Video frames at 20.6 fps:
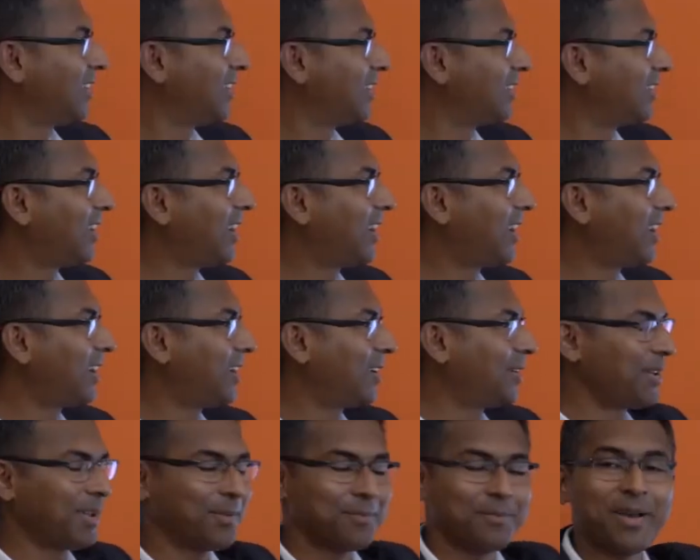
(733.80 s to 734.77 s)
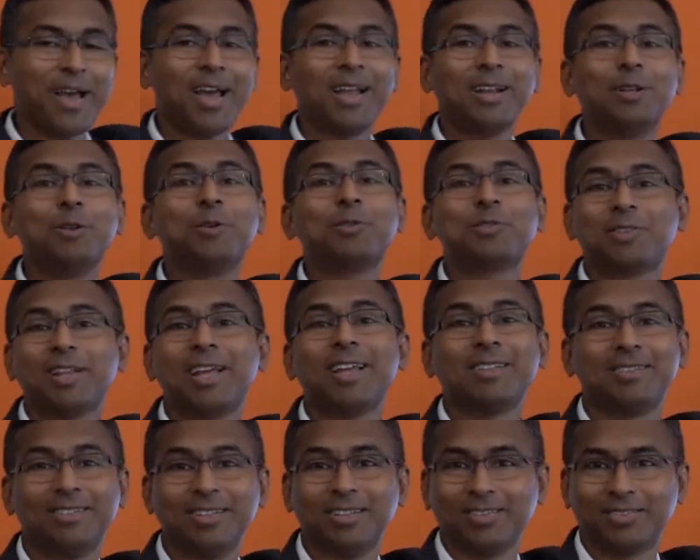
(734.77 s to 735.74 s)
the man looks
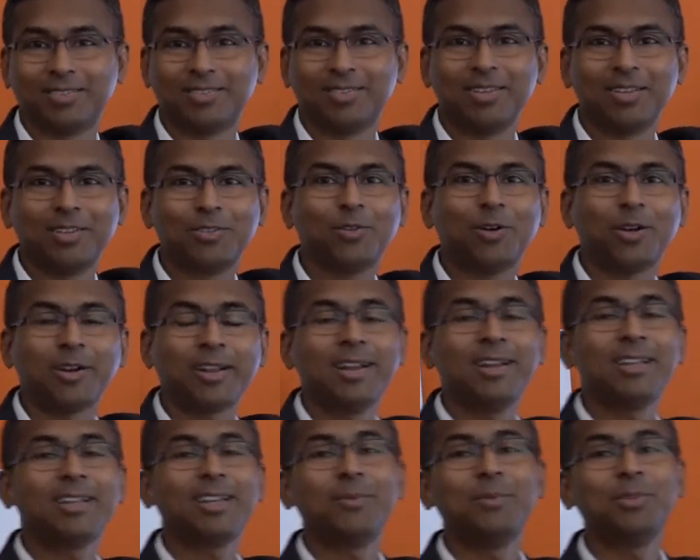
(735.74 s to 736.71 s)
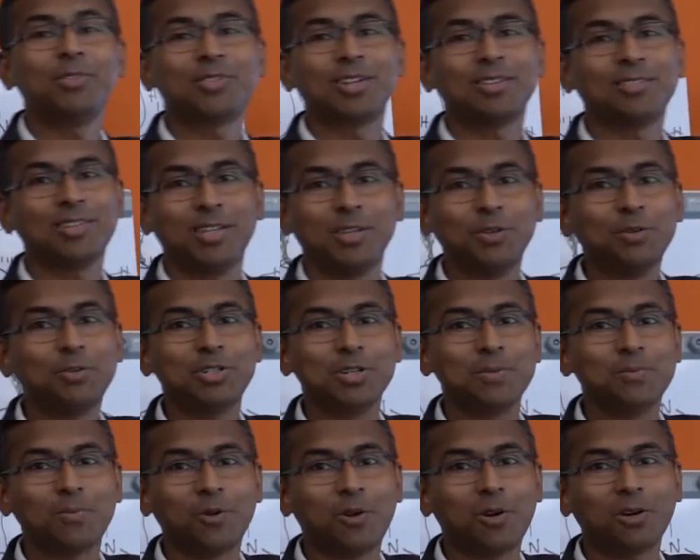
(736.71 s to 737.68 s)
like this. So organic chemist has a huge
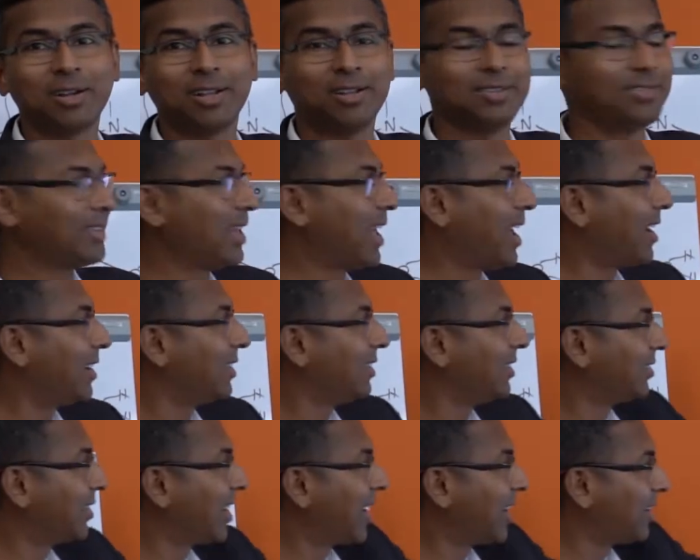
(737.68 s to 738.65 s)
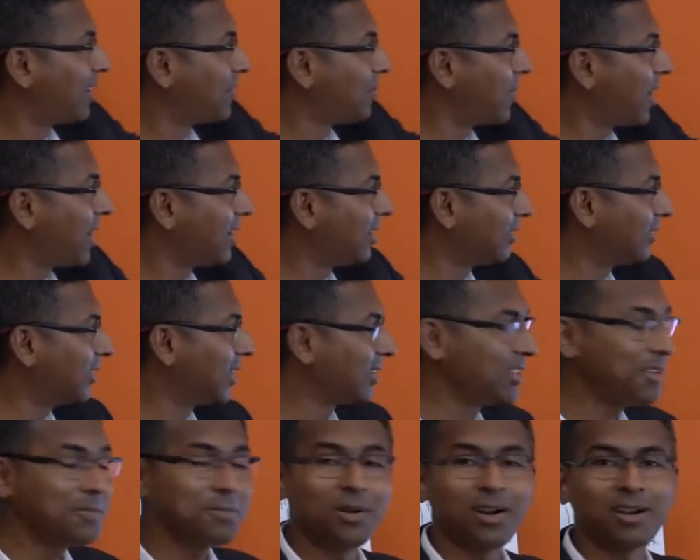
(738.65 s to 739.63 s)
importance, and this Iron Man is
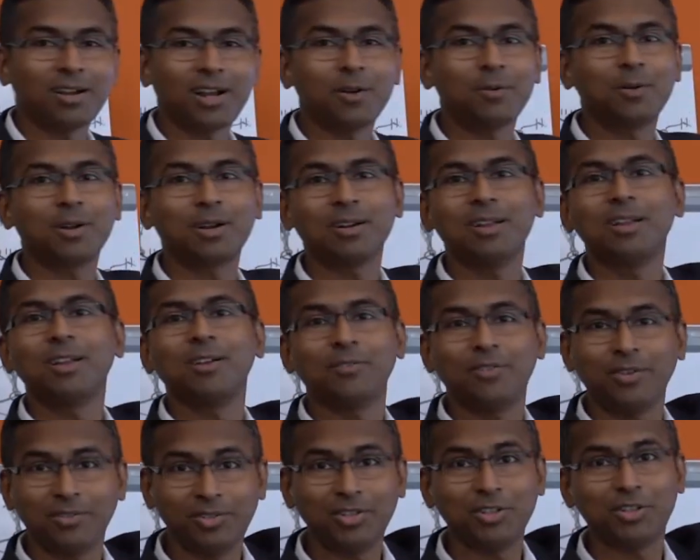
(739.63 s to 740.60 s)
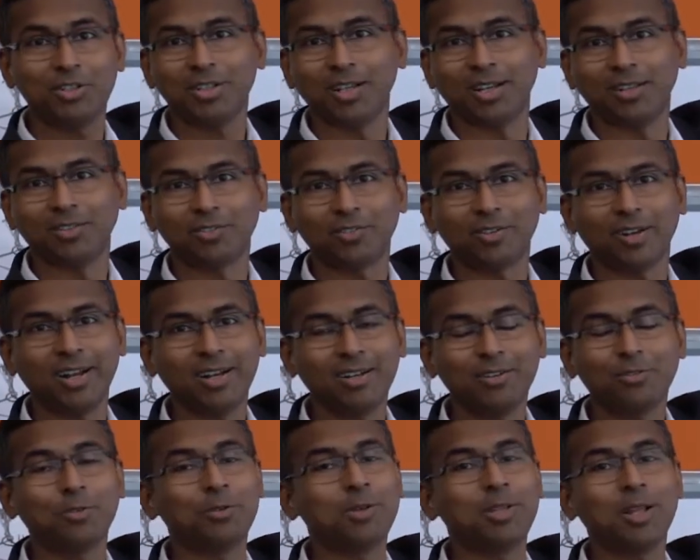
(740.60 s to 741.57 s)
nothing but our physicians,
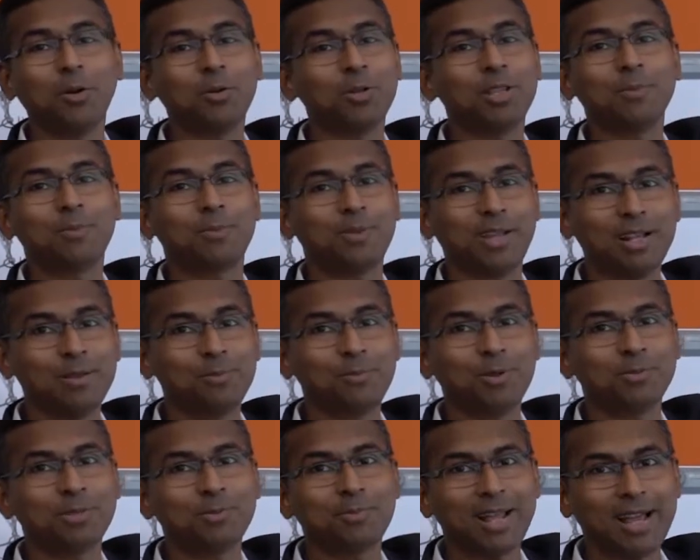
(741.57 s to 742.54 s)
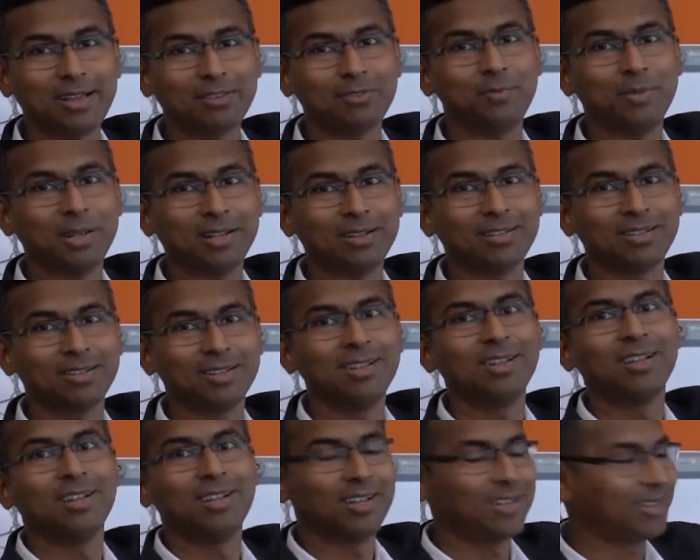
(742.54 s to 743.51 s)
right? So without the help of the blacksmith,
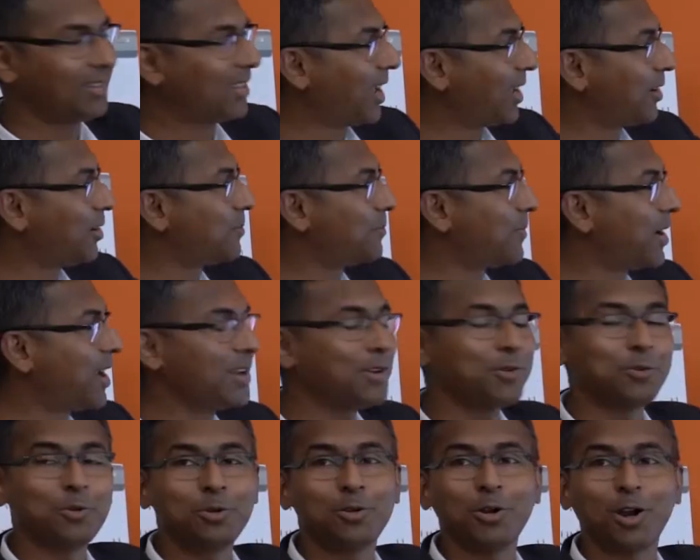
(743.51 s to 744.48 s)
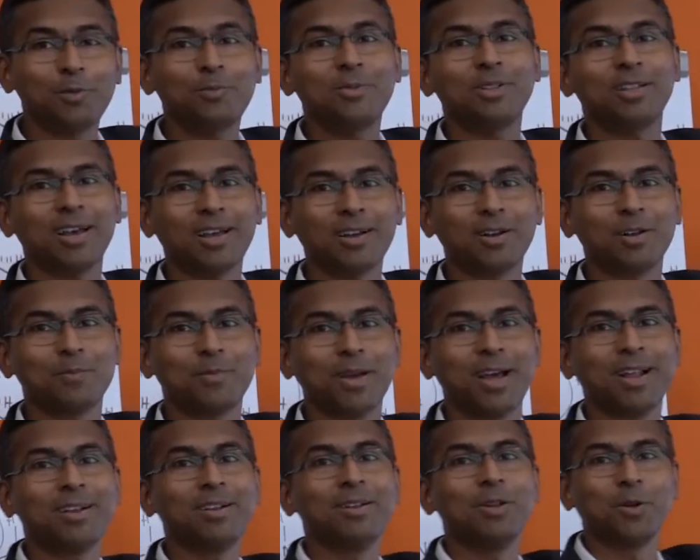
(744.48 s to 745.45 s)
the Iron Man would not be the Iron
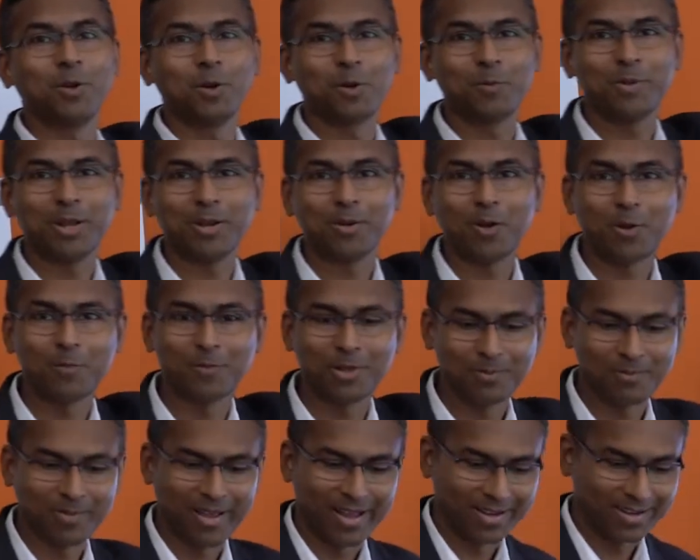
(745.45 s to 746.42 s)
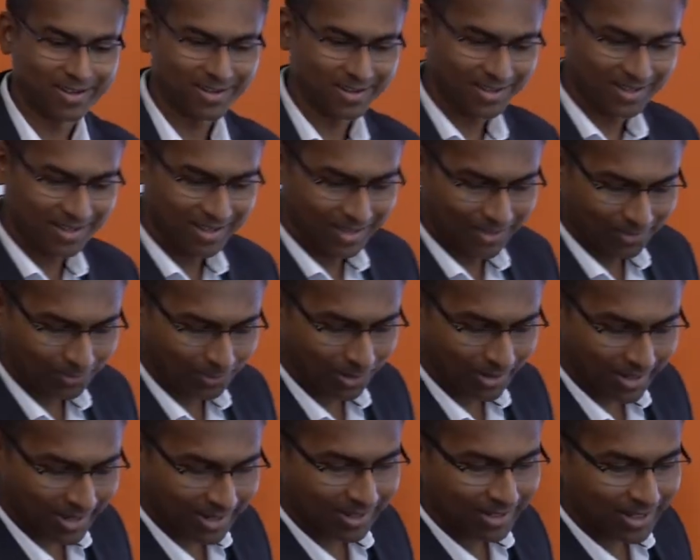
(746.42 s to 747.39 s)
Man, would be a normal man. So
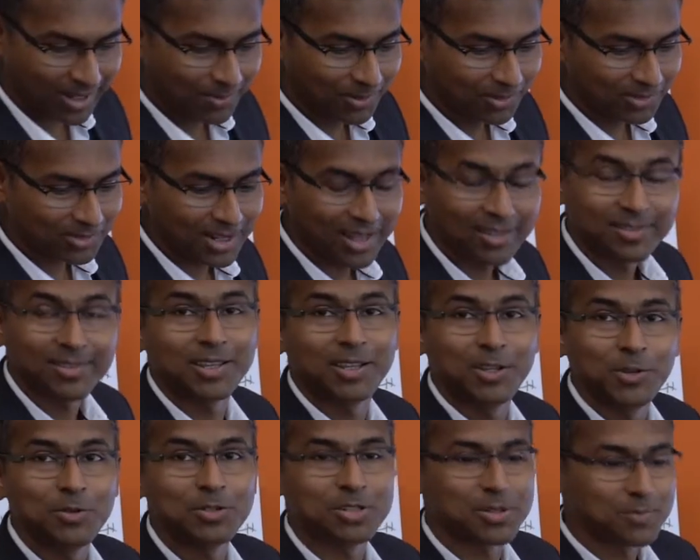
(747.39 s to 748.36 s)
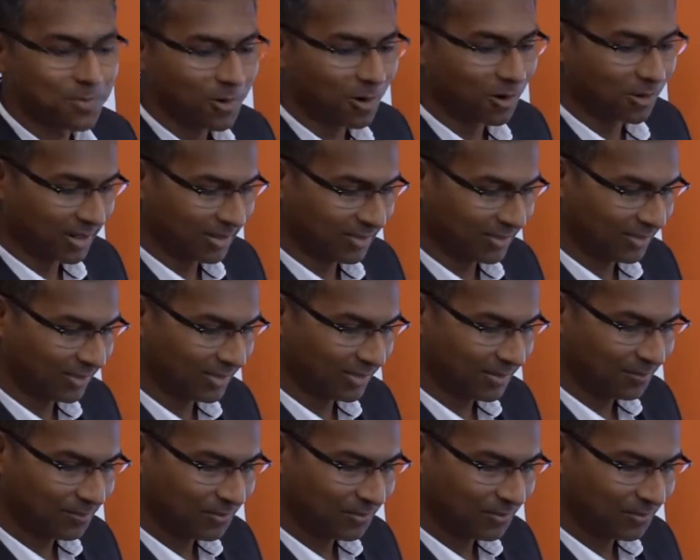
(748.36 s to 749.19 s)
organic chemist has a huge importance.